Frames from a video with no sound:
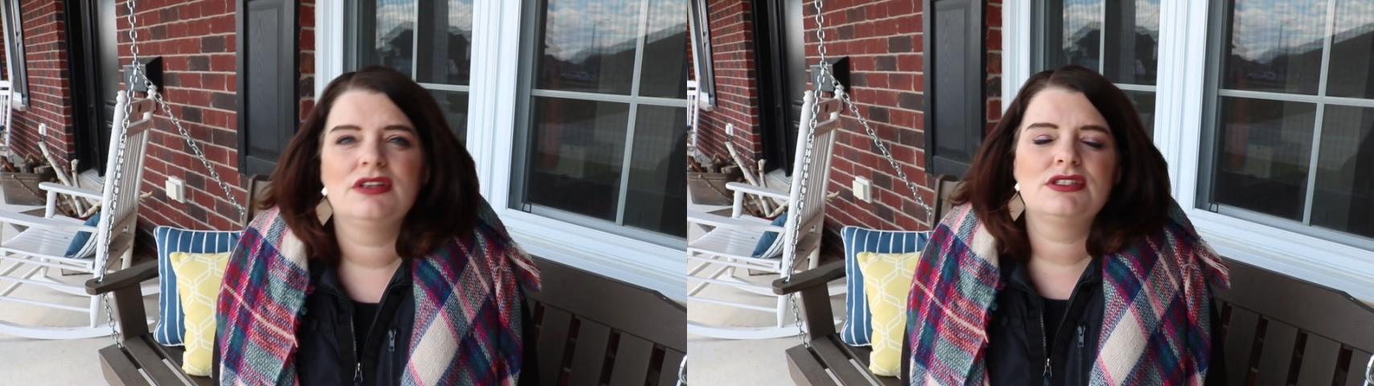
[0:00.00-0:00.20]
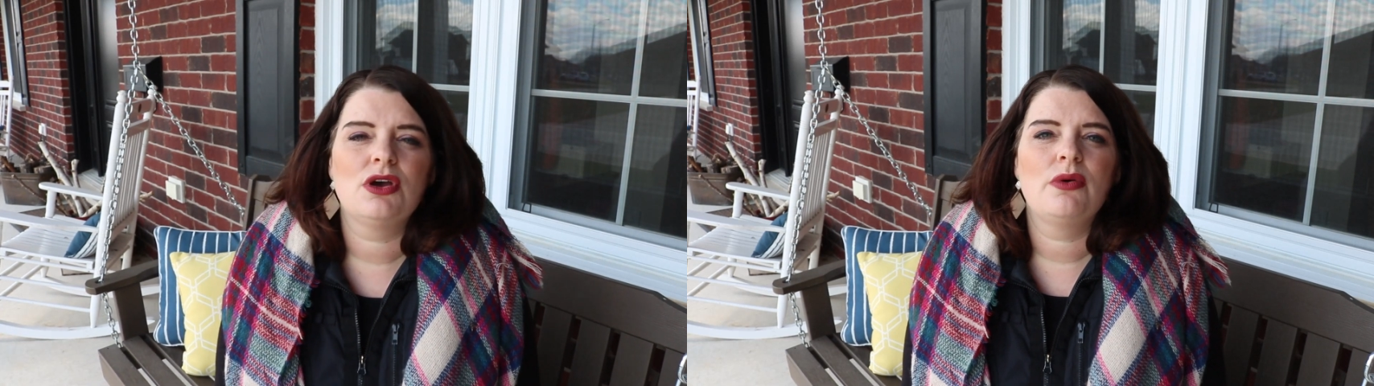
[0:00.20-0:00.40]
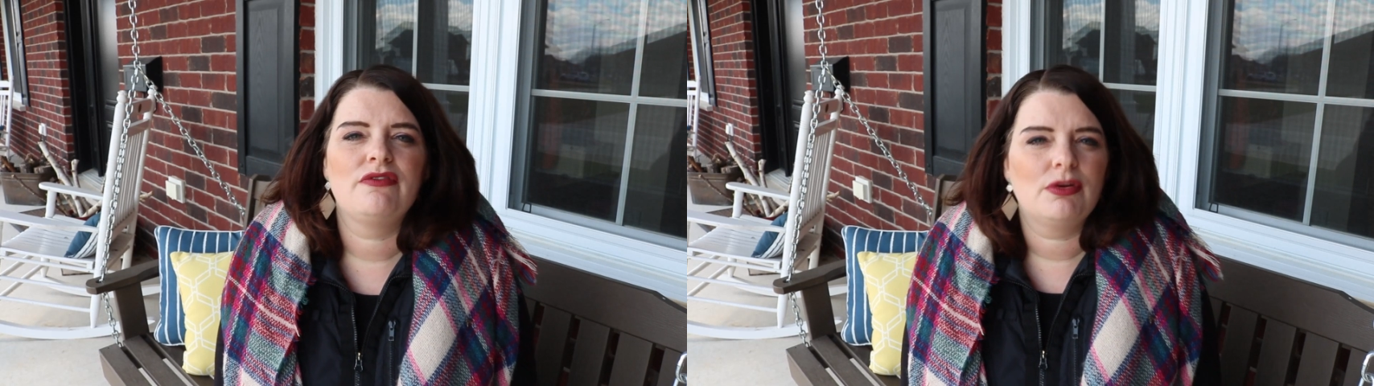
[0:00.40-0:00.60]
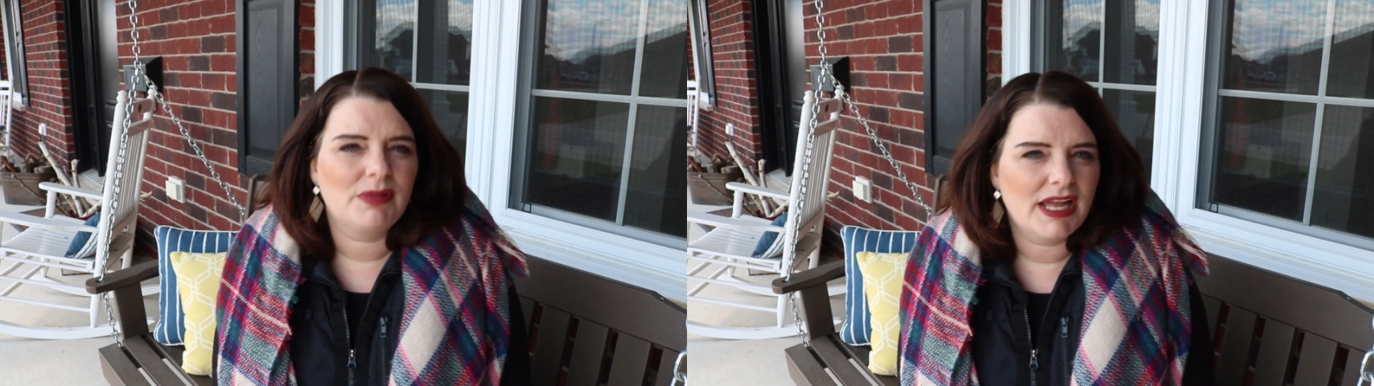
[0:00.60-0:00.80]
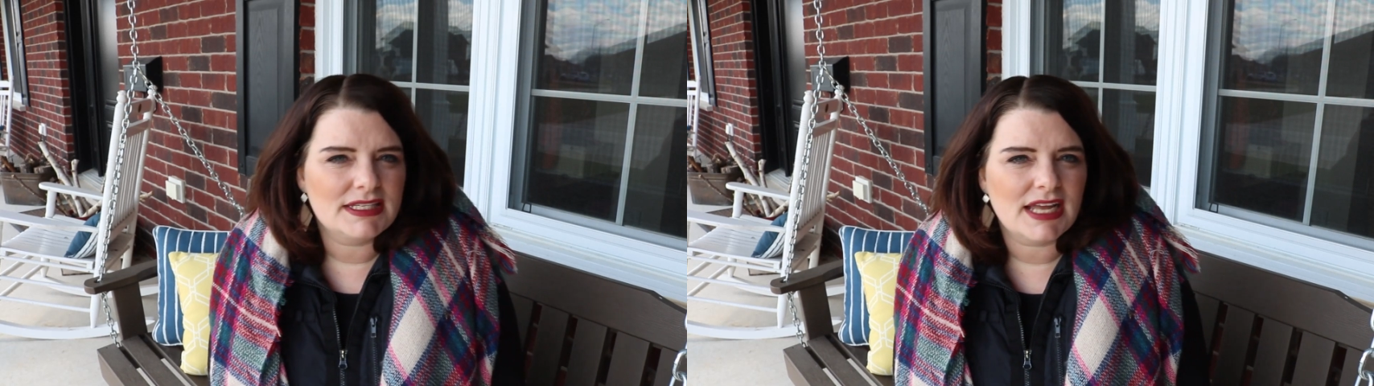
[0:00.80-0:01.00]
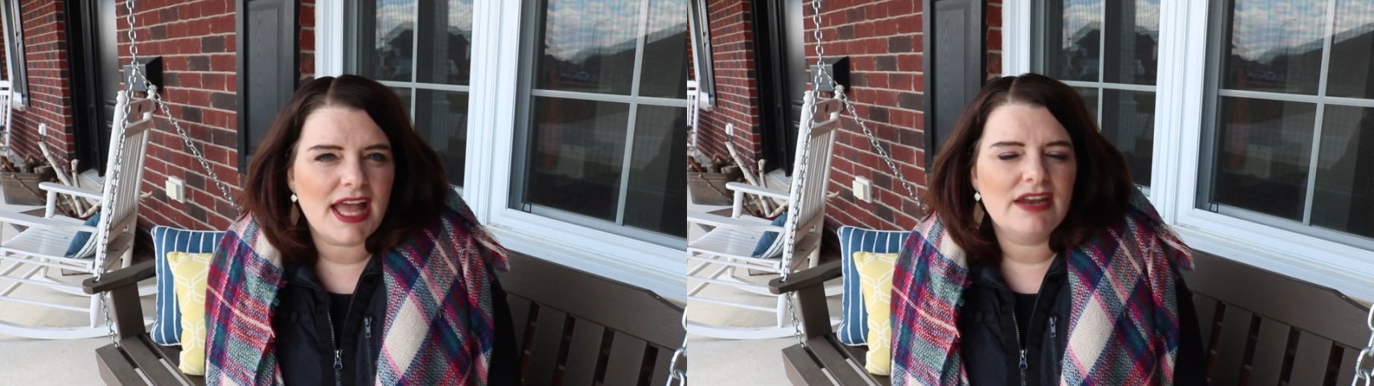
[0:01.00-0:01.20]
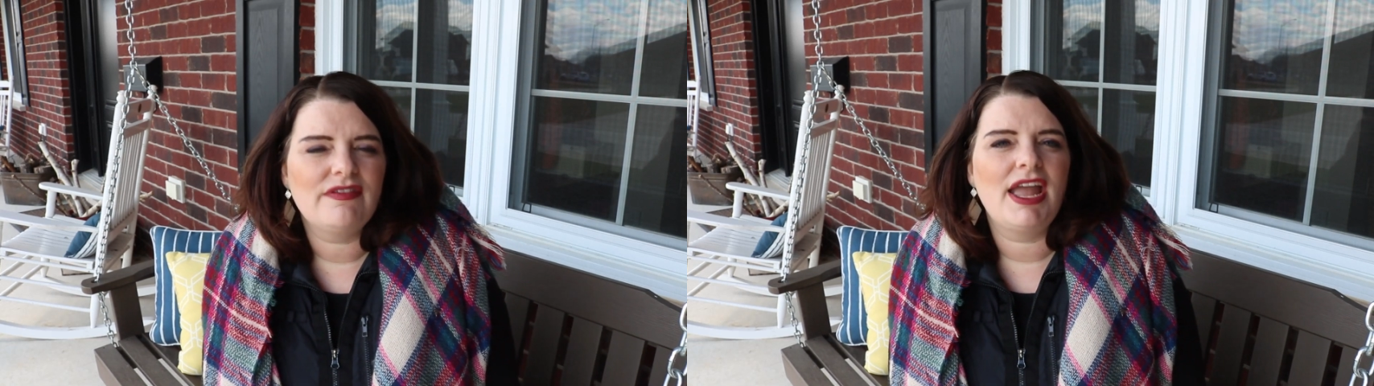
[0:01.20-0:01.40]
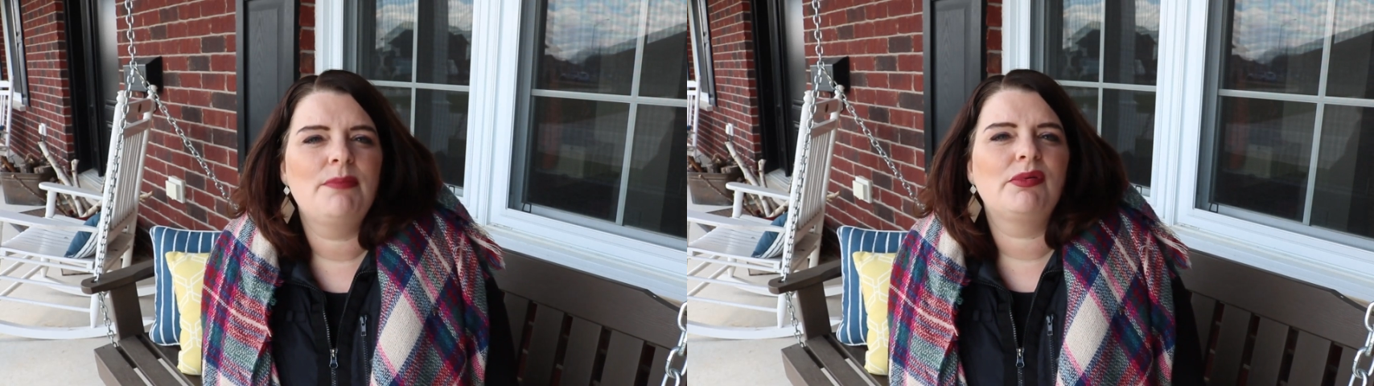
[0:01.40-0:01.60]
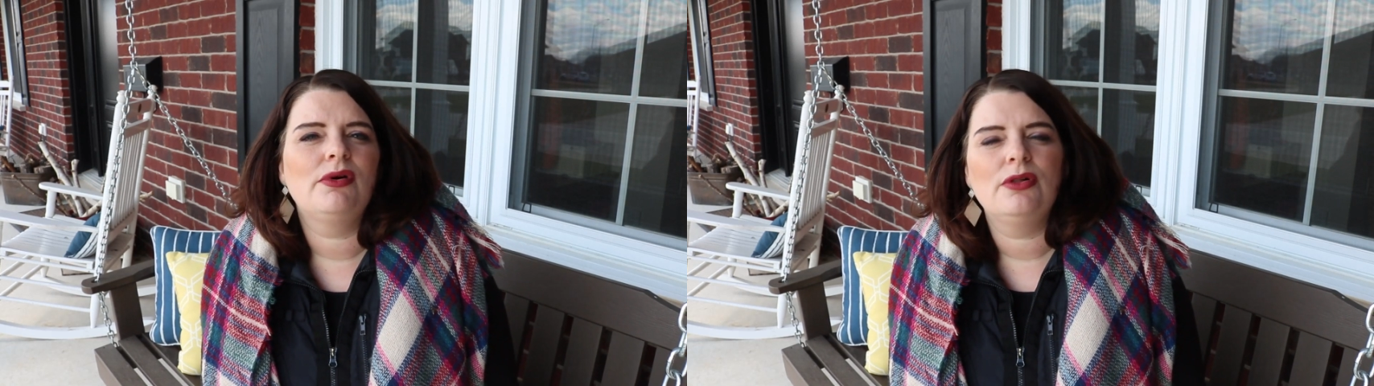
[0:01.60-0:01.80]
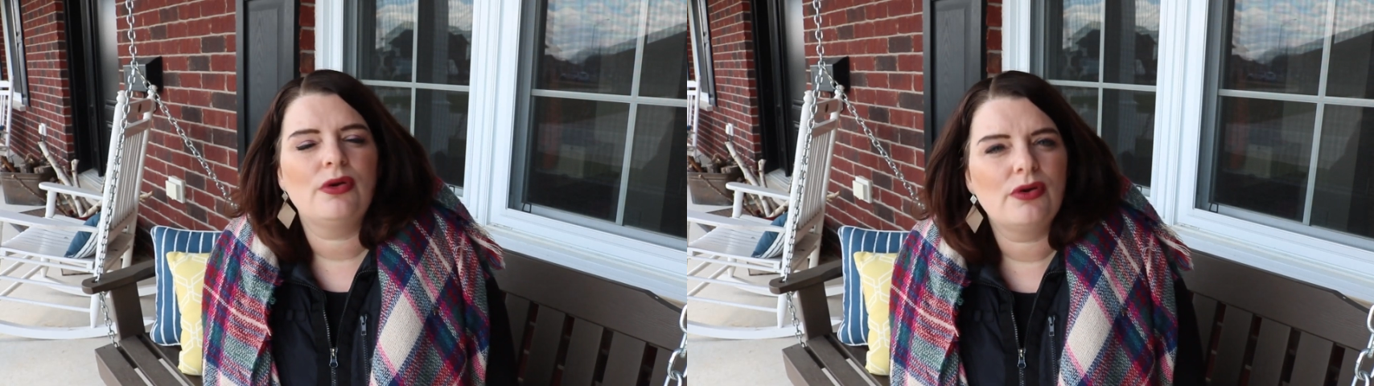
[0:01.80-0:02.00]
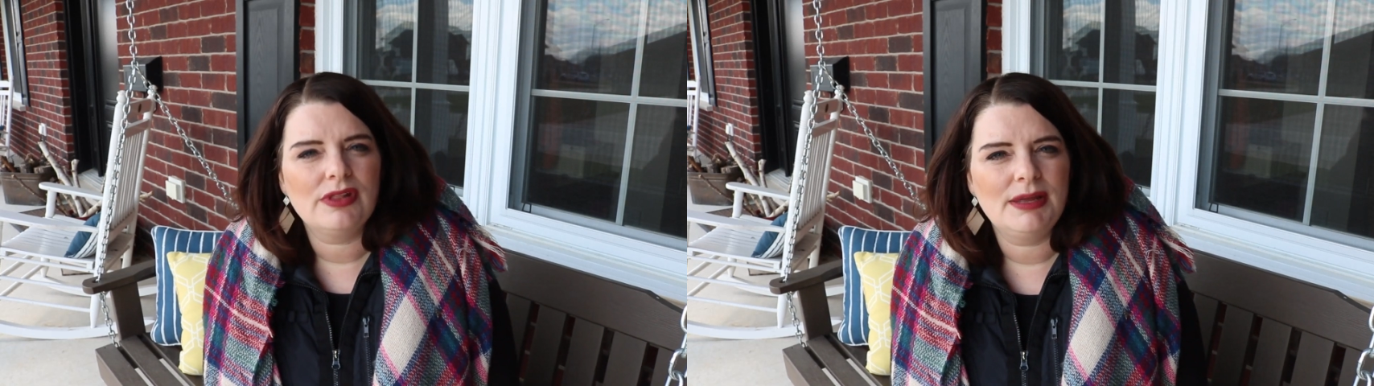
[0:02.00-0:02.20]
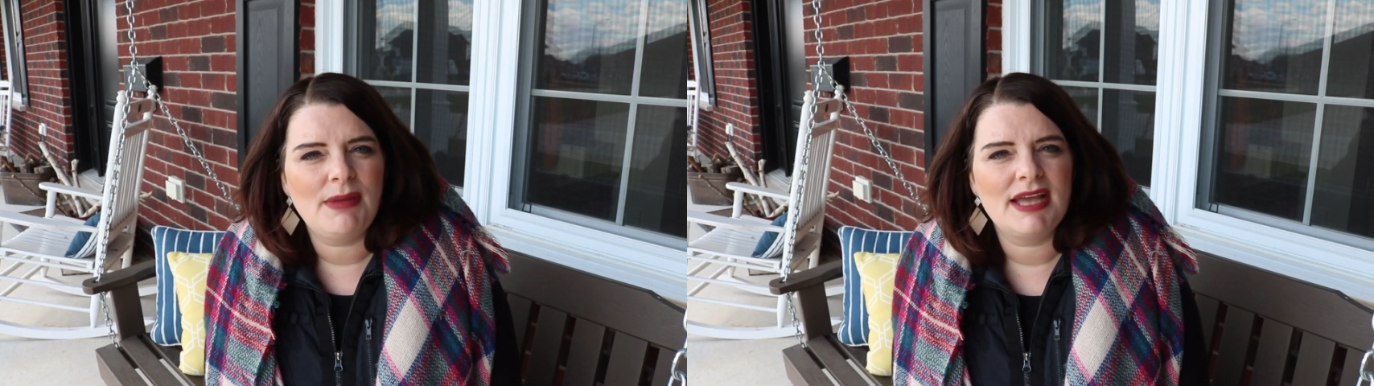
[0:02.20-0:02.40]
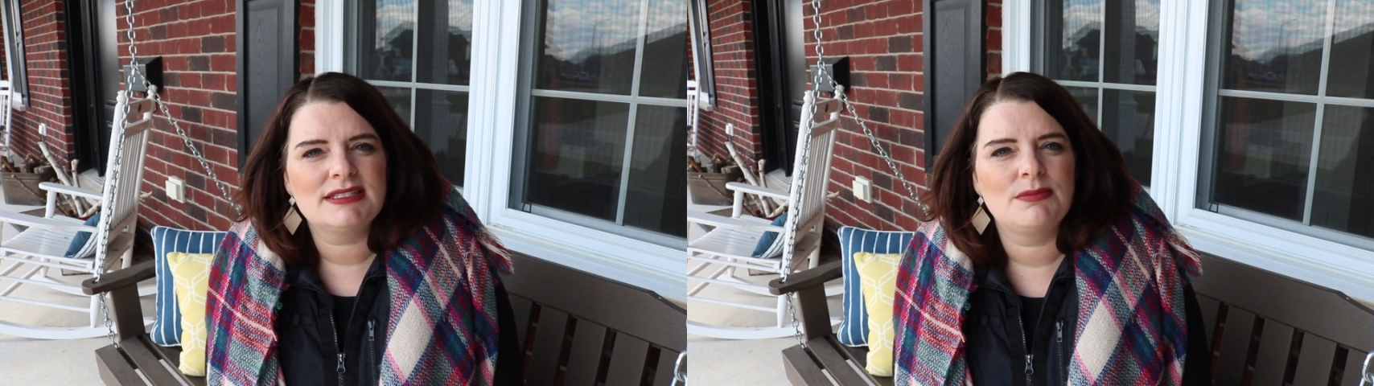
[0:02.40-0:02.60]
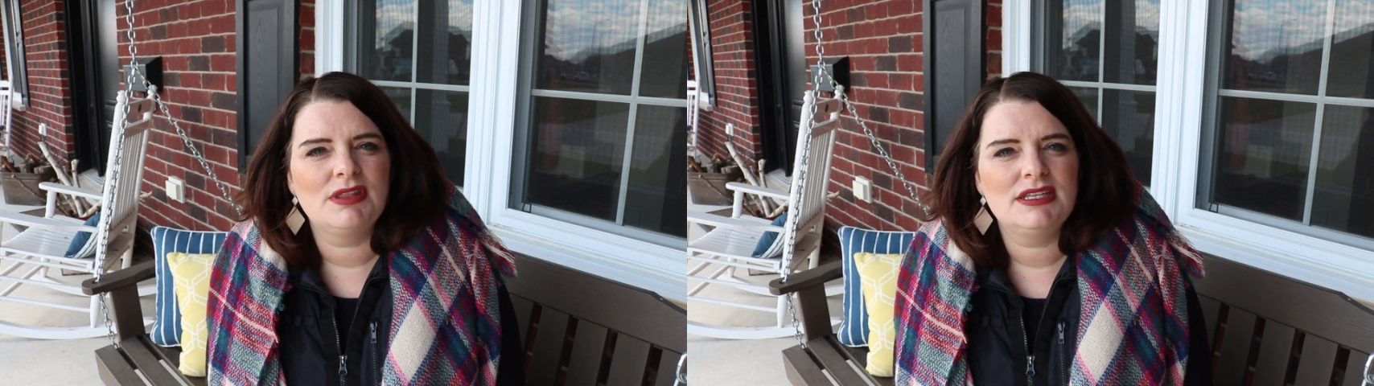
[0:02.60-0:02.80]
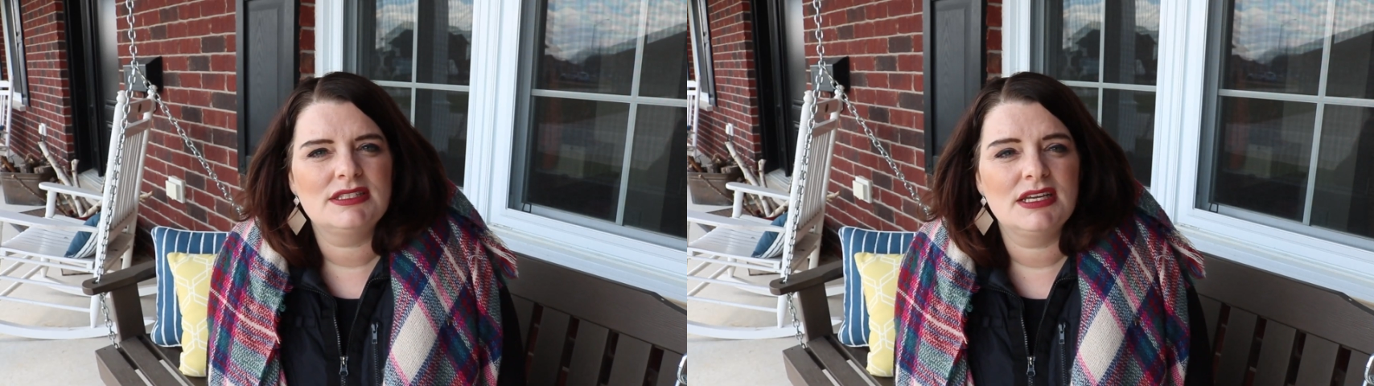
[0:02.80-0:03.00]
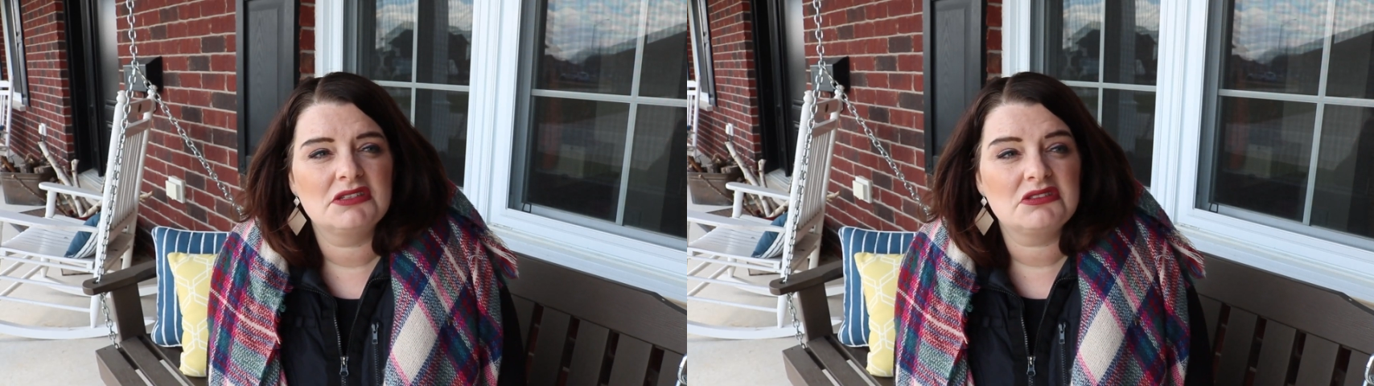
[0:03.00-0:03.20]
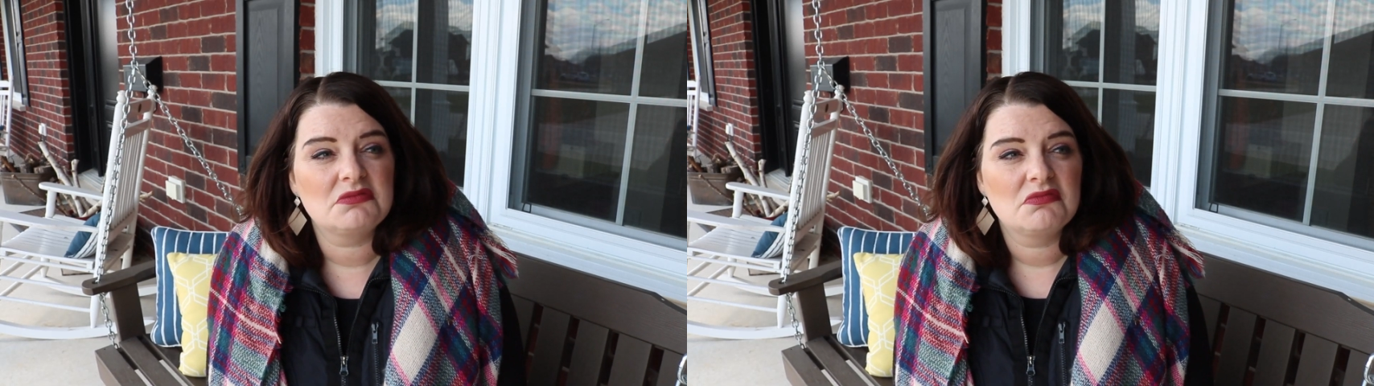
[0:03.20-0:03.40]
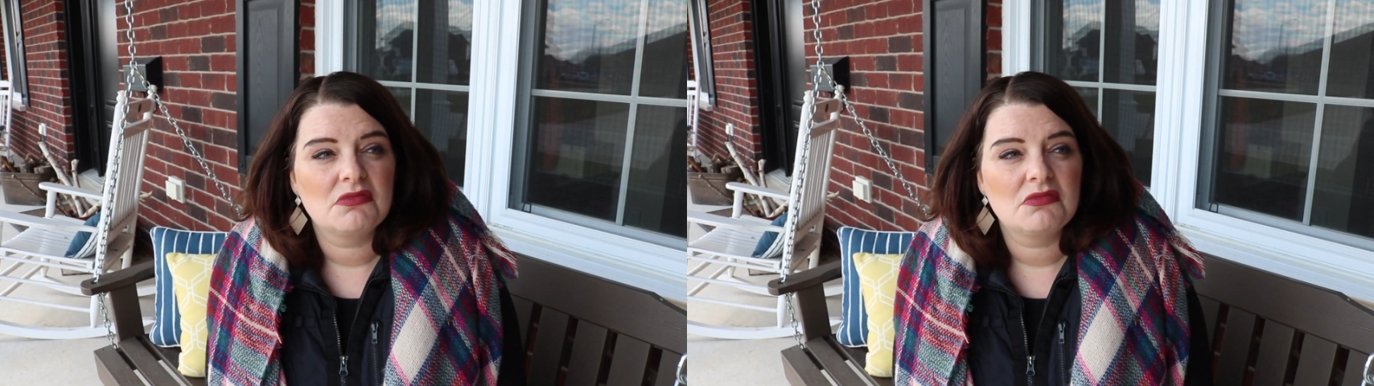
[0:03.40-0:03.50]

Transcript: So if you're planting end of April, early May, some of these things,